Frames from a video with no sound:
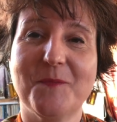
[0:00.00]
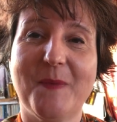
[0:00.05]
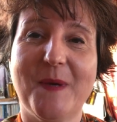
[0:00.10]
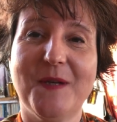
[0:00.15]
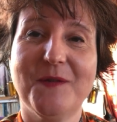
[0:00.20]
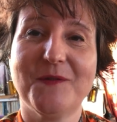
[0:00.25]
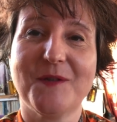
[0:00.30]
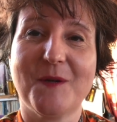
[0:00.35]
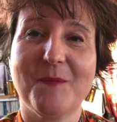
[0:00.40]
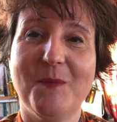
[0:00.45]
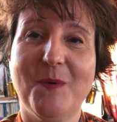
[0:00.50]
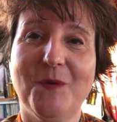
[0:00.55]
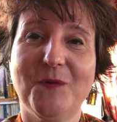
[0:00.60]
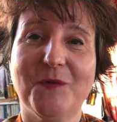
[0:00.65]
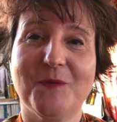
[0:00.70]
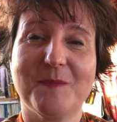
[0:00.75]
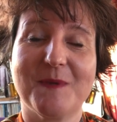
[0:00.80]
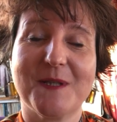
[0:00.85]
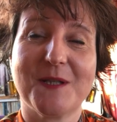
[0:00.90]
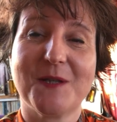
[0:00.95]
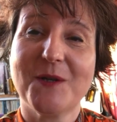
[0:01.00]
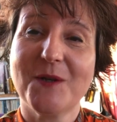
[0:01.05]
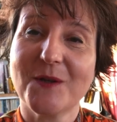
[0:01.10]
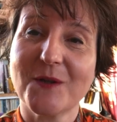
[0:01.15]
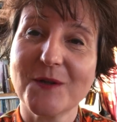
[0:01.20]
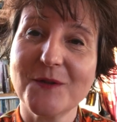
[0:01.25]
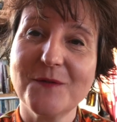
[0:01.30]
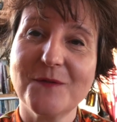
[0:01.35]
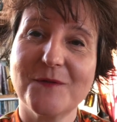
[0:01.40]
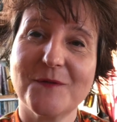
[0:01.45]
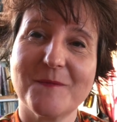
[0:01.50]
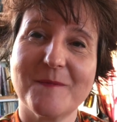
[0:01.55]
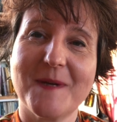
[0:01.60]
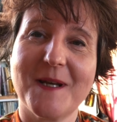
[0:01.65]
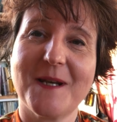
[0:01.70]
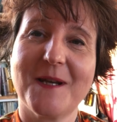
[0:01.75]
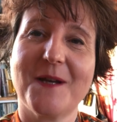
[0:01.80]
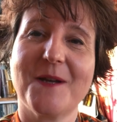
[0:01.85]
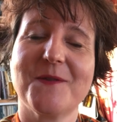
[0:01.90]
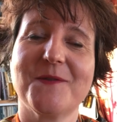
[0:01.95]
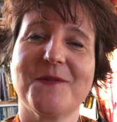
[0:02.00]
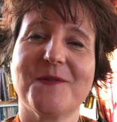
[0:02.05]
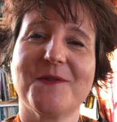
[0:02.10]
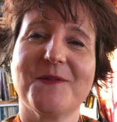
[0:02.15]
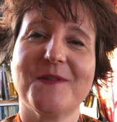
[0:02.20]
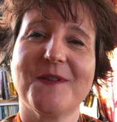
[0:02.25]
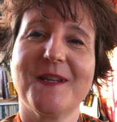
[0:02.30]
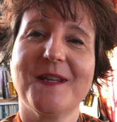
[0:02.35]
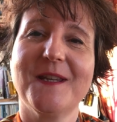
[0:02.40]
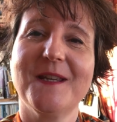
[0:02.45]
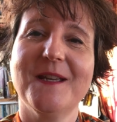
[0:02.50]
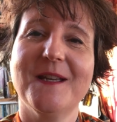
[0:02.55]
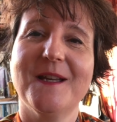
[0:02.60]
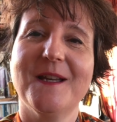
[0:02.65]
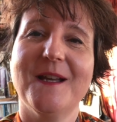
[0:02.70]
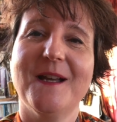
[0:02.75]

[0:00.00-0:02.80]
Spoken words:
best I possibly could for my licensing,